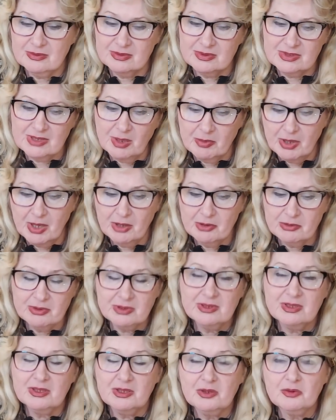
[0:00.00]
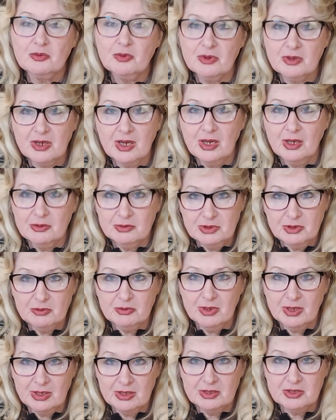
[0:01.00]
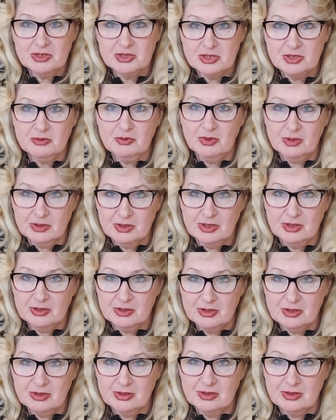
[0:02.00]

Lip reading: somehow it didn't work out the way she wanted.